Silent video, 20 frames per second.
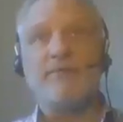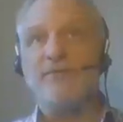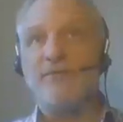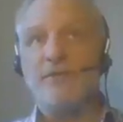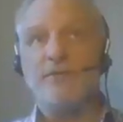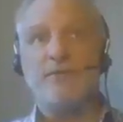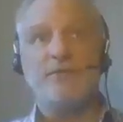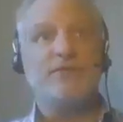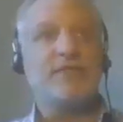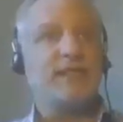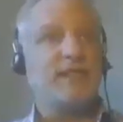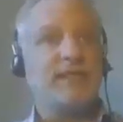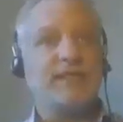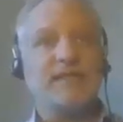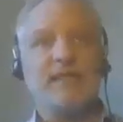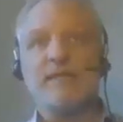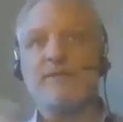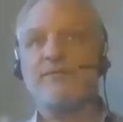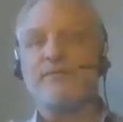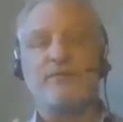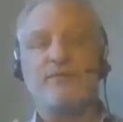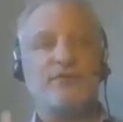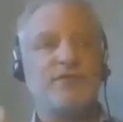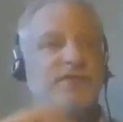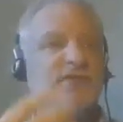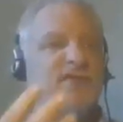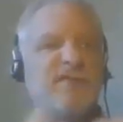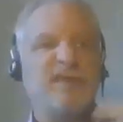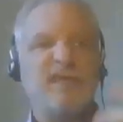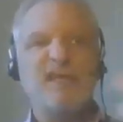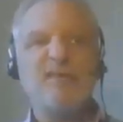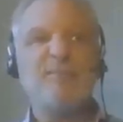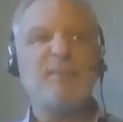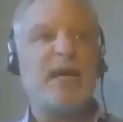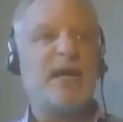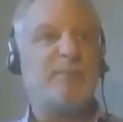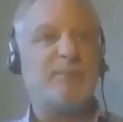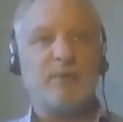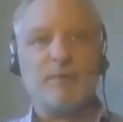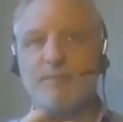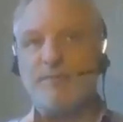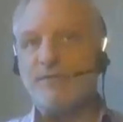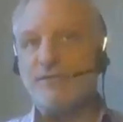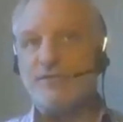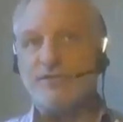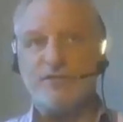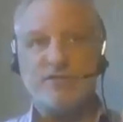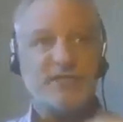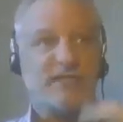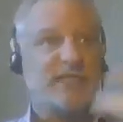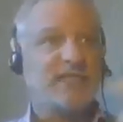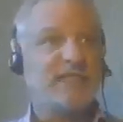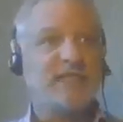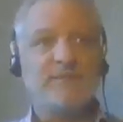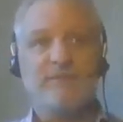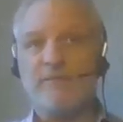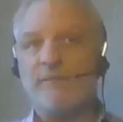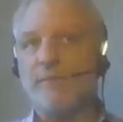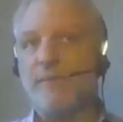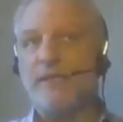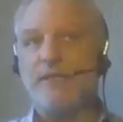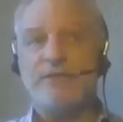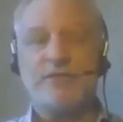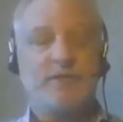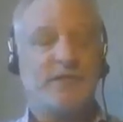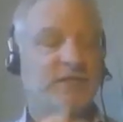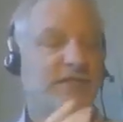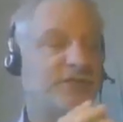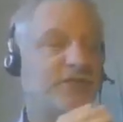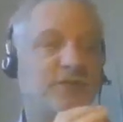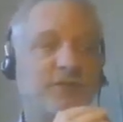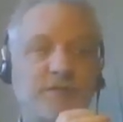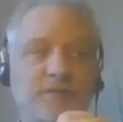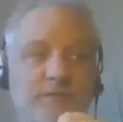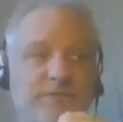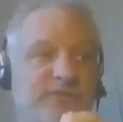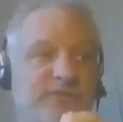of views that get done for just inbound purposes, just gets information. It's just